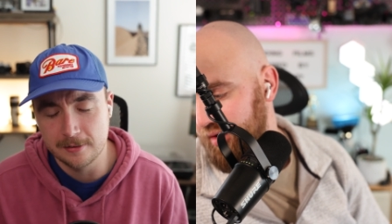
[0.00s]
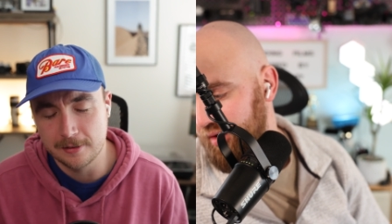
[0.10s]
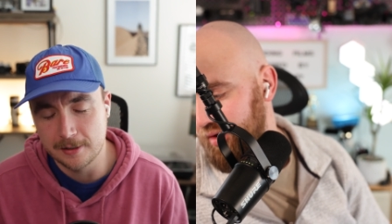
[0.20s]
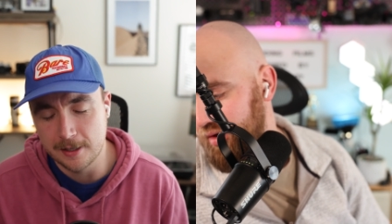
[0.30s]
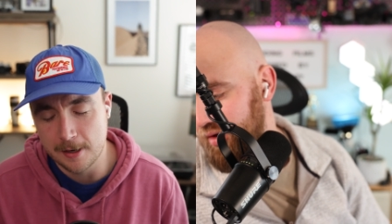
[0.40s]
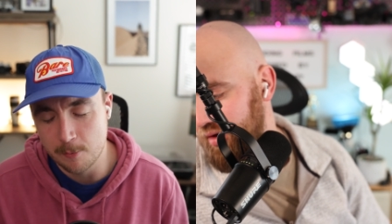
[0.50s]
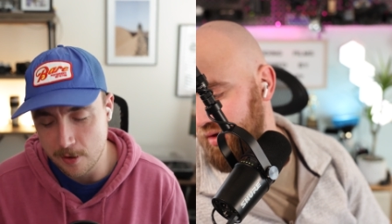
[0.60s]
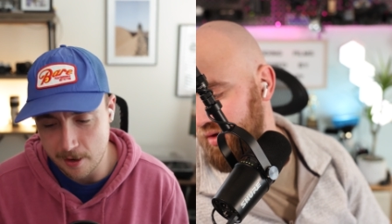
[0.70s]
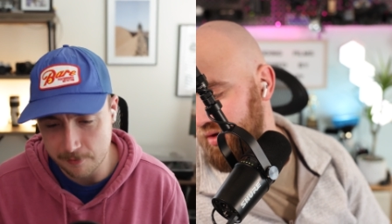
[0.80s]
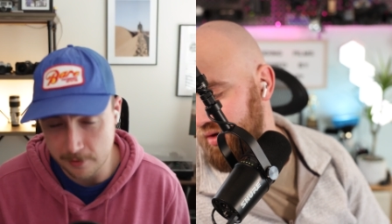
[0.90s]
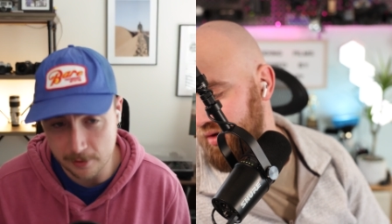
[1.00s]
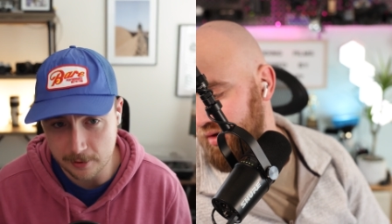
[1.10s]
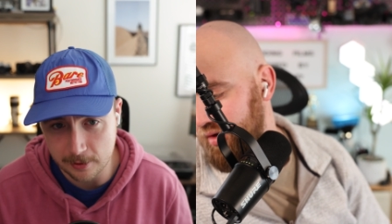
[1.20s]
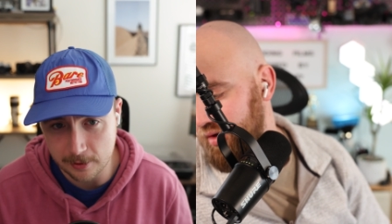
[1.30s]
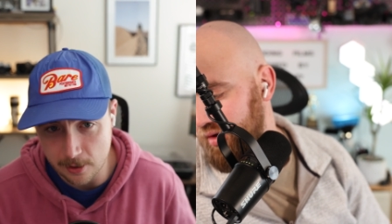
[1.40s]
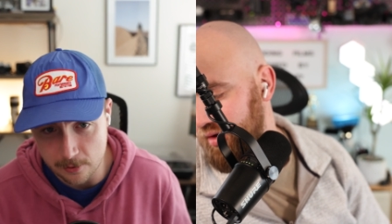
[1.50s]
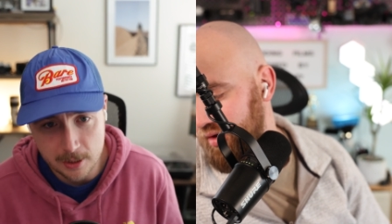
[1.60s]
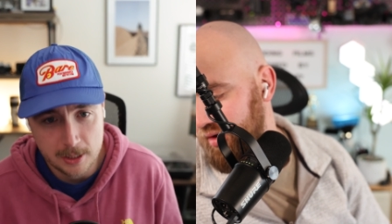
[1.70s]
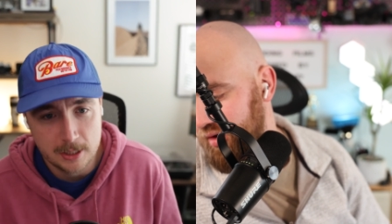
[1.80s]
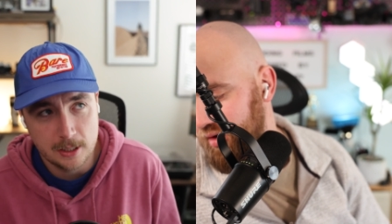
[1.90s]
um, whatever you know.
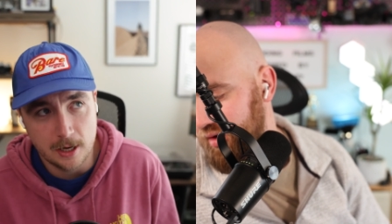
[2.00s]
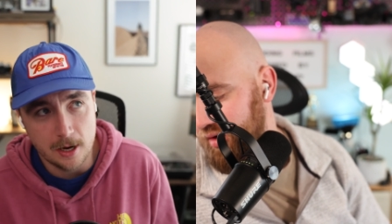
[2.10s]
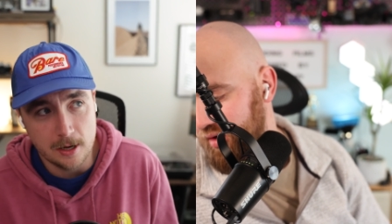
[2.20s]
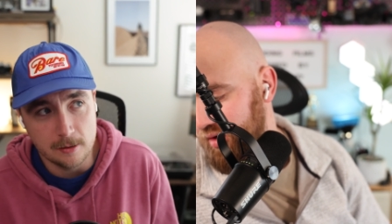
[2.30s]
Uh,